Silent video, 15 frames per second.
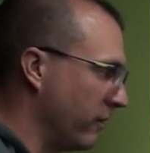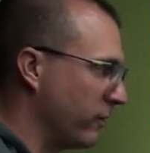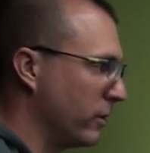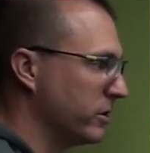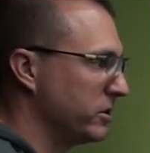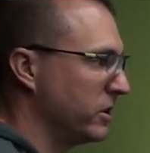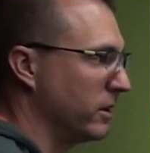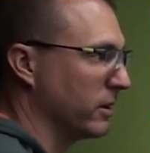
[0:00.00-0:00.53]

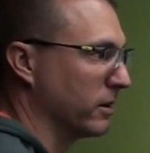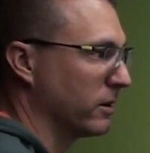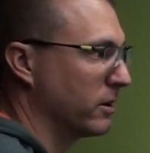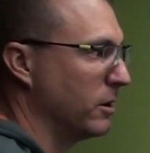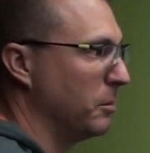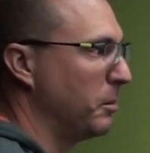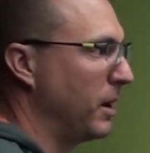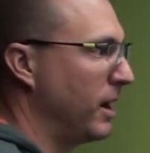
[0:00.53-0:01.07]
first thing,
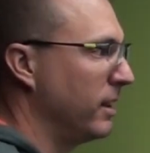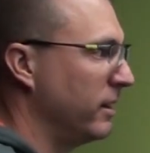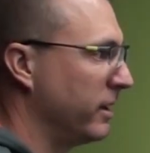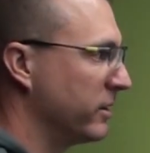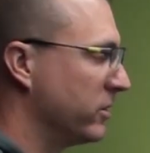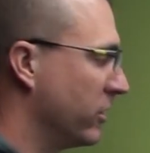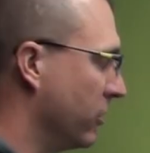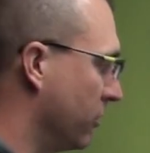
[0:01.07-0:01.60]
combine
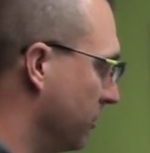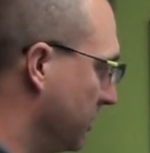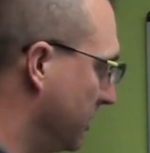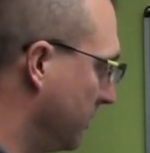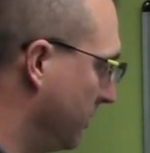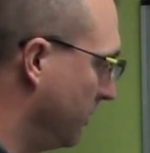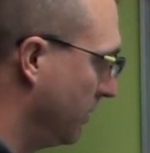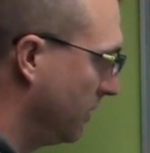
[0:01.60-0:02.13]
like terms.
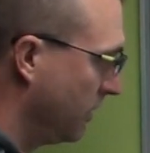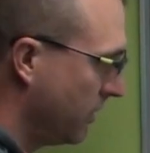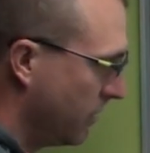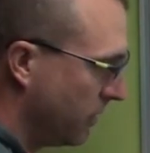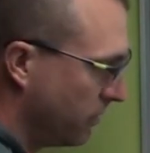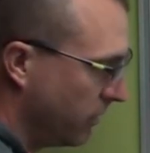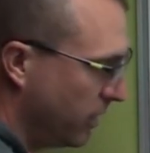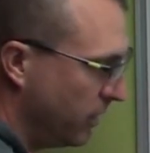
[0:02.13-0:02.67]

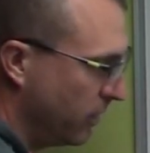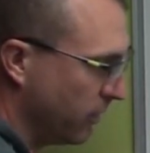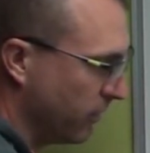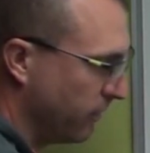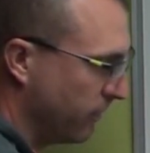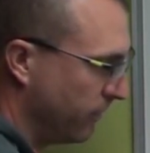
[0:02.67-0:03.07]
Right here.